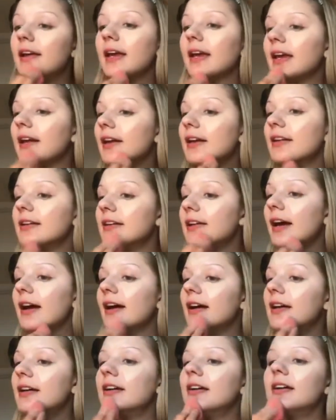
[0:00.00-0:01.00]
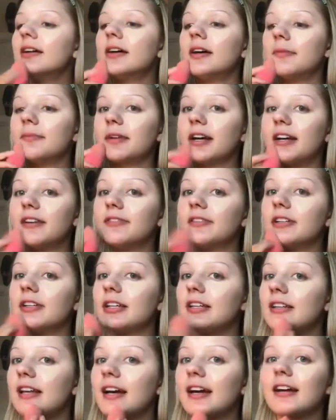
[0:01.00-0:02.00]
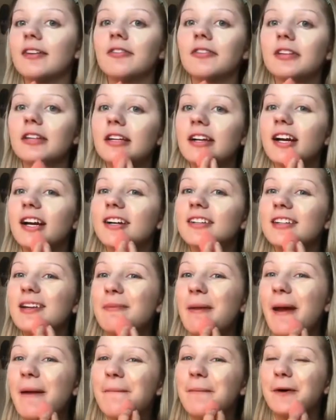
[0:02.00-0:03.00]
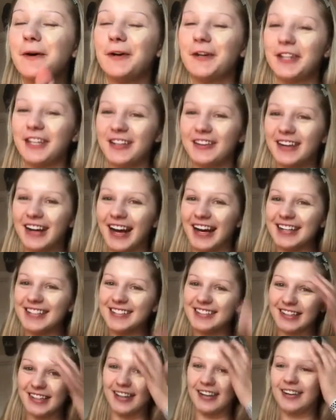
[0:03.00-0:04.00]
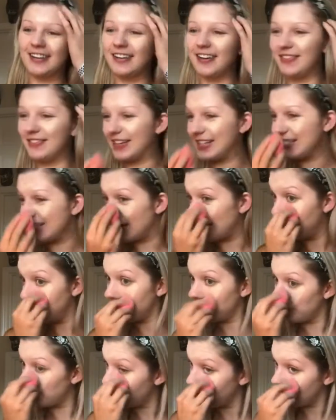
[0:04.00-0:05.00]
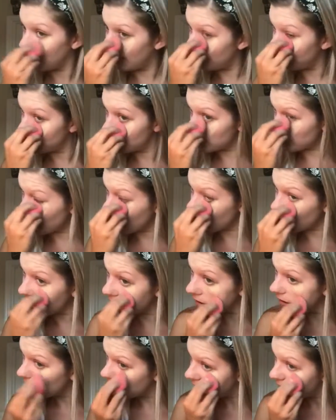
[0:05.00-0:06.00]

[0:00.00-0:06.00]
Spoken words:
And yeah, I'm covering that really ugly pimple you guys saw on my chin earlier, I'm sure.